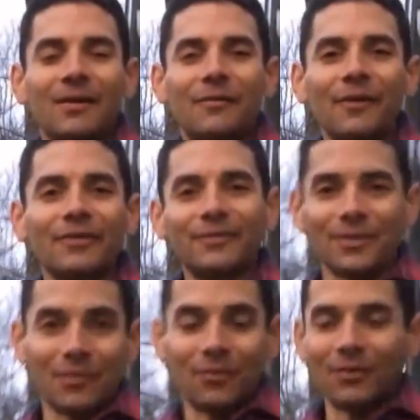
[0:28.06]
First,
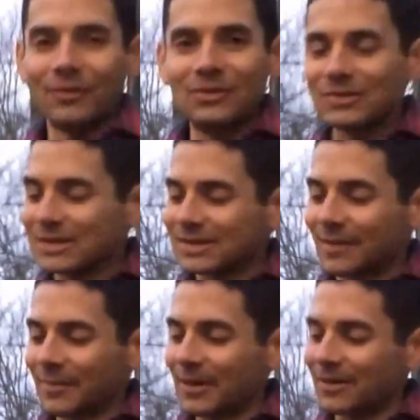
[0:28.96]
we're reusing
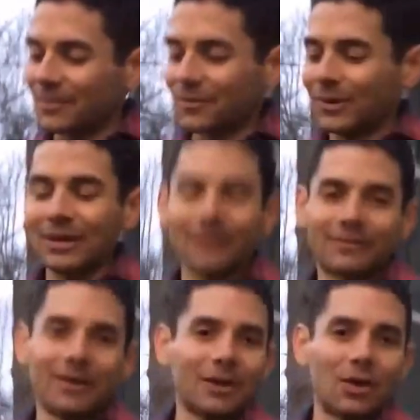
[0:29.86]
something. We eat a
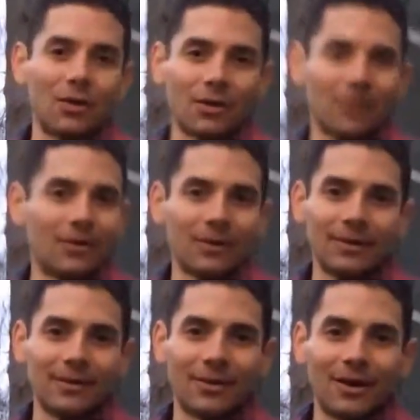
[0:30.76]
ton of cocoa
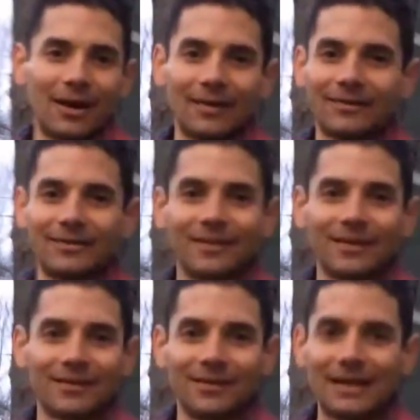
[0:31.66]
in our house
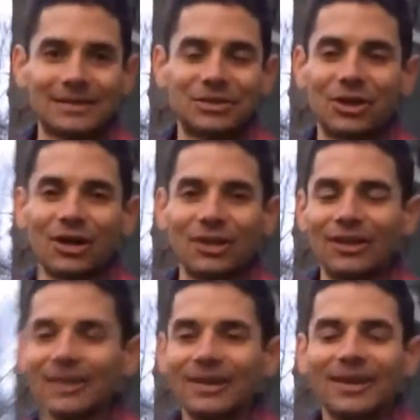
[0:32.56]
and lots of
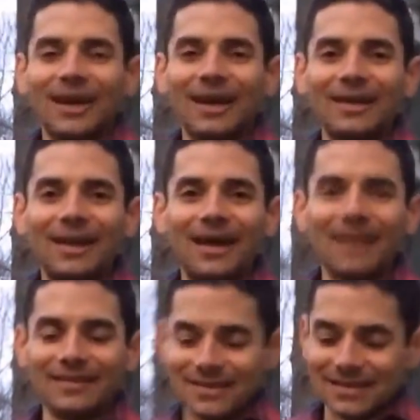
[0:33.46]
chocolate.
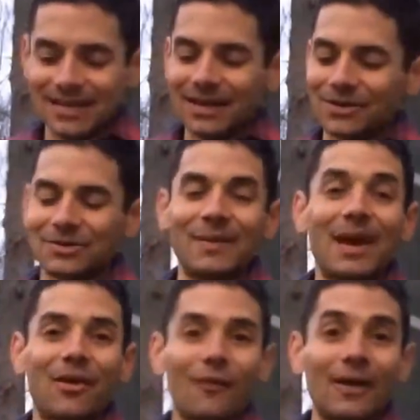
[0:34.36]
And these containers
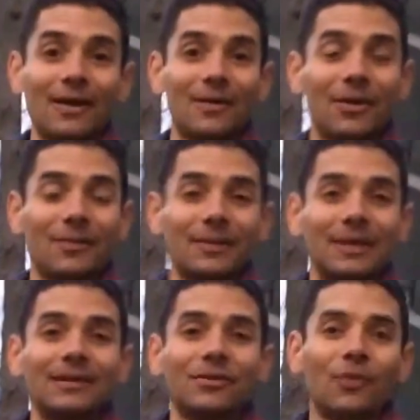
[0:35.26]
make great
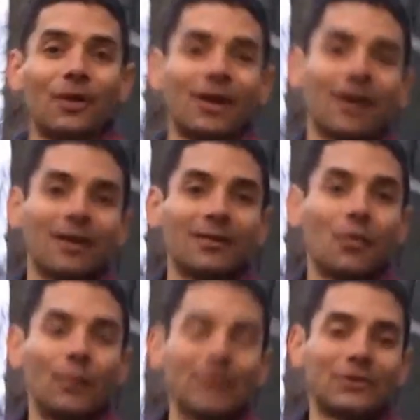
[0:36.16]
indoor
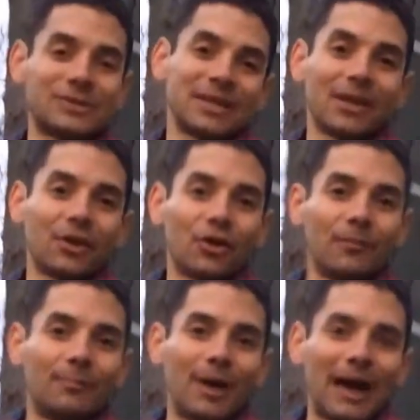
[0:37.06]
windowsill
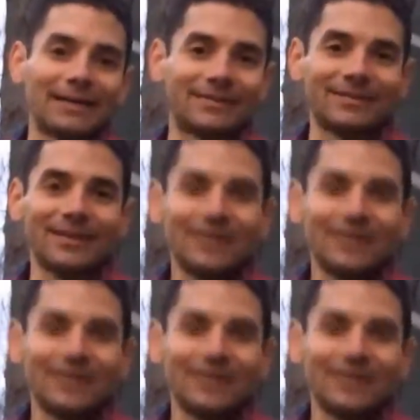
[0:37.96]
herb pots.